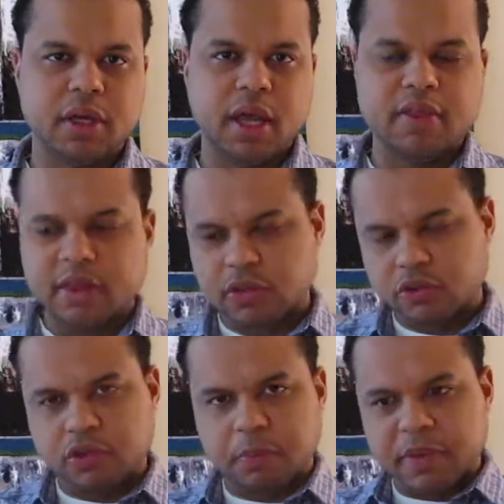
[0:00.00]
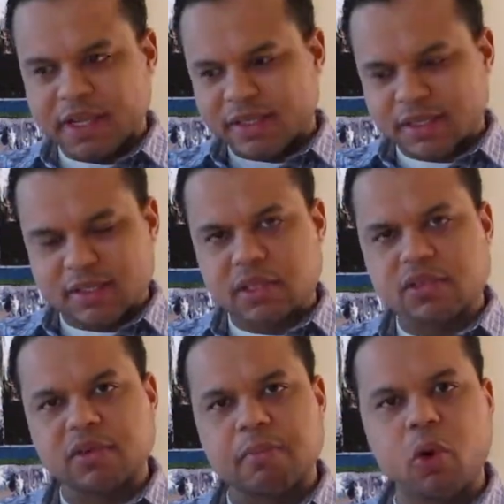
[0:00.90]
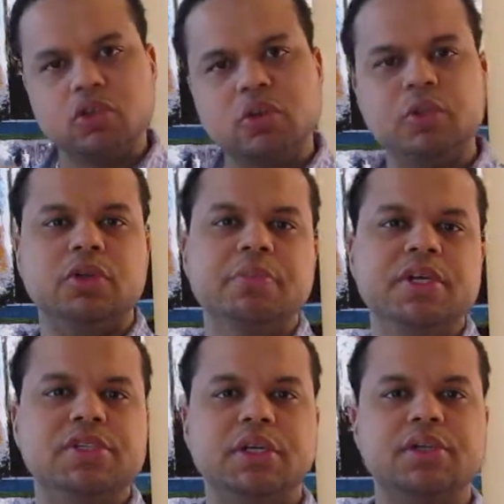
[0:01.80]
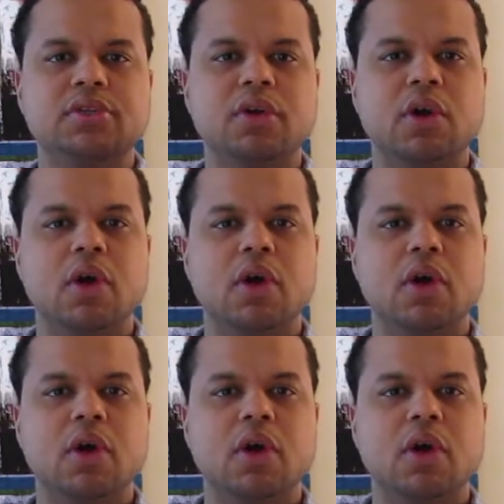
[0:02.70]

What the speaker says: and that there's an existence of multiple dimensions